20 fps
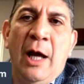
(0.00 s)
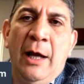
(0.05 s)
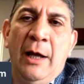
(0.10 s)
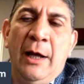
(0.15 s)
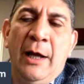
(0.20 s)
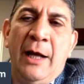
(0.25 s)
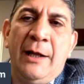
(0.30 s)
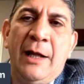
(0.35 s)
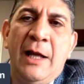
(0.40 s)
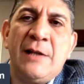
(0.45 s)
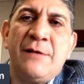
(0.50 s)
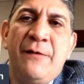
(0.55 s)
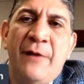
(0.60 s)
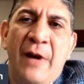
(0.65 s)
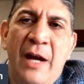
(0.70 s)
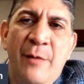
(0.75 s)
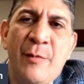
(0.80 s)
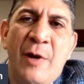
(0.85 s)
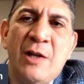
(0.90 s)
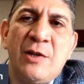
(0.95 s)
and that's very
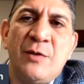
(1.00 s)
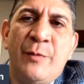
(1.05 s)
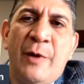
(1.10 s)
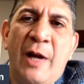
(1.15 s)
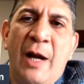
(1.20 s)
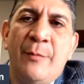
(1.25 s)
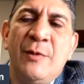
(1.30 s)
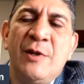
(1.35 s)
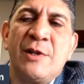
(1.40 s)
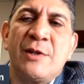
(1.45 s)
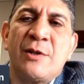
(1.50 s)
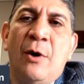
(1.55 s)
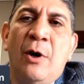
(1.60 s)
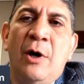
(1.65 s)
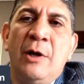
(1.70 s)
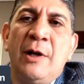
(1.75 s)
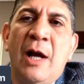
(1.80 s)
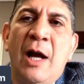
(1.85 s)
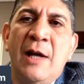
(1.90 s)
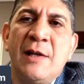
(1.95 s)
much premised
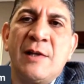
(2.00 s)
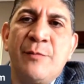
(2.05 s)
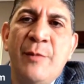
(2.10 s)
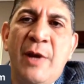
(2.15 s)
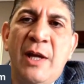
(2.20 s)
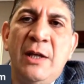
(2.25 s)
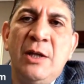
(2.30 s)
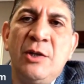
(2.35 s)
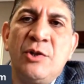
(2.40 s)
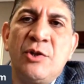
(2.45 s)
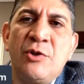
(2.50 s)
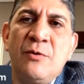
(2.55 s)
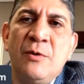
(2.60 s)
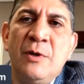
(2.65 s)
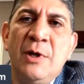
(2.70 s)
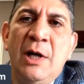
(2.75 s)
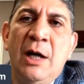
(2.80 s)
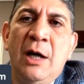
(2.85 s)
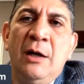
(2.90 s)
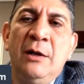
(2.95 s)
on us making
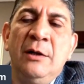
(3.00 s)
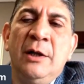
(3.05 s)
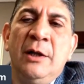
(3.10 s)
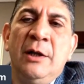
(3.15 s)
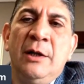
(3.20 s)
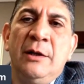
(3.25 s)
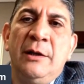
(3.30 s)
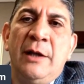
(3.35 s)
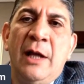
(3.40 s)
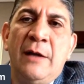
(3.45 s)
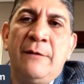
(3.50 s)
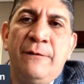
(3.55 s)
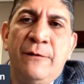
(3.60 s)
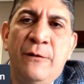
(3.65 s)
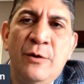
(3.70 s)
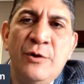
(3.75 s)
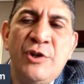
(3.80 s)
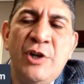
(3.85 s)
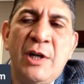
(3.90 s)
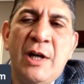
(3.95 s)
sure that
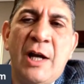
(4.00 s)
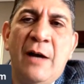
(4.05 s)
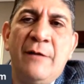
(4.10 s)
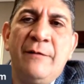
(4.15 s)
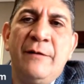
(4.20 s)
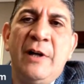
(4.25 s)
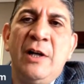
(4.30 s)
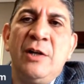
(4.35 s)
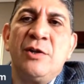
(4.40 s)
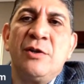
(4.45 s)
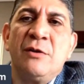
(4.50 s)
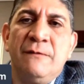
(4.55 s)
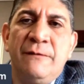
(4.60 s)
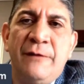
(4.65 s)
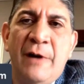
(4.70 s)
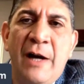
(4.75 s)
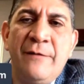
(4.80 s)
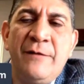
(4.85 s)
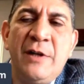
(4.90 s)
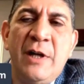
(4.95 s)
4G coverage,
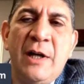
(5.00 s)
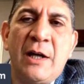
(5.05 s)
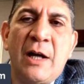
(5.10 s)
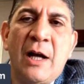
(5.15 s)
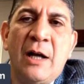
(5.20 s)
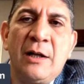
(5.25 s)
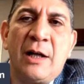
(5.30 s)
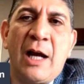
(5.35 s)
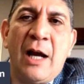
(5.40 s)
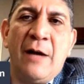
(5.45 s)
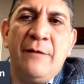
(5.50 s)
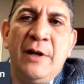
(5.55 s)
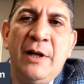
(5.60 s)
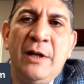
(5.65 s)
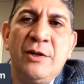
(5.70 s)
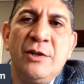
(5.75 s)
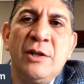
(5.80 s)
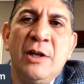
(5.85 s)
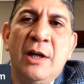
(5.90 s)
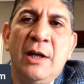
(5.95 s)
5G
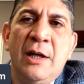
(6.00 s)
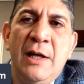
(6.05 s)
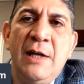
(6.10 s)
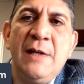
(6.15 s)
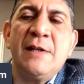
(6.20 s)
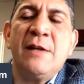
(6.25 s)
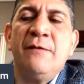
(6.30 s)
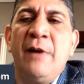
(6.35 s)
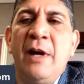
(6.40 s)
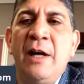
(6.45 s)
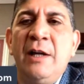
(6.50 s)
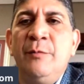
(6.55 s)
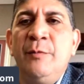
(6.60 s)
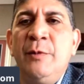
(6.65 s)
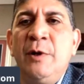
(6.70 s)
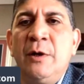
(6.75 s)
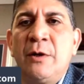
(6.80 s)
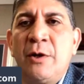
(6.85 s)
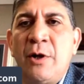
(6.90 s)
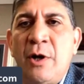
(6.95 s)
coverage is available
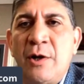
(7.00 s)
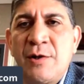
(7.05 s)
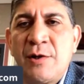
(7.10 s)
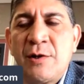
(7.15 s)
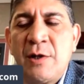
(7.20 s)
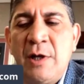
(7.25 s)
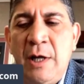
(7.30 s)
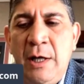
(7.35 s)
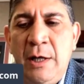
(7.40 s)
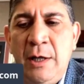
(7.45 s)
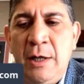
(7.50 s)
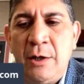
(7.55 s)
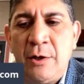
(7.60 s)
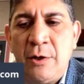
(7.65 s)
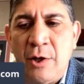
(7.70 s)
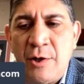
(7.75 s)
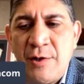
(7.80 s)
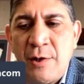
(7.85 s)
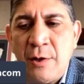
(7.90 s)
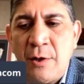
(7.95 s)
across
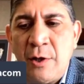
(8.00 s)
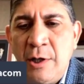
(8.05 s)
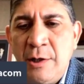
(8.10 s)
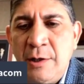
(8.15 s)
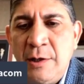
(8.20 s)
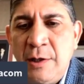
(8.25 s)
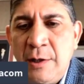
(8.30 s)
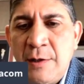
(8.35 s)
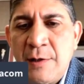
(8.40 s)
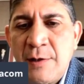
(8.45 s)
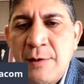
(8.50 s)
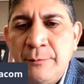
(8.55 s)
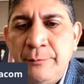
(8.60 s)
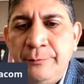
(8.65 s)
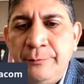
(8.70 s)
the continents.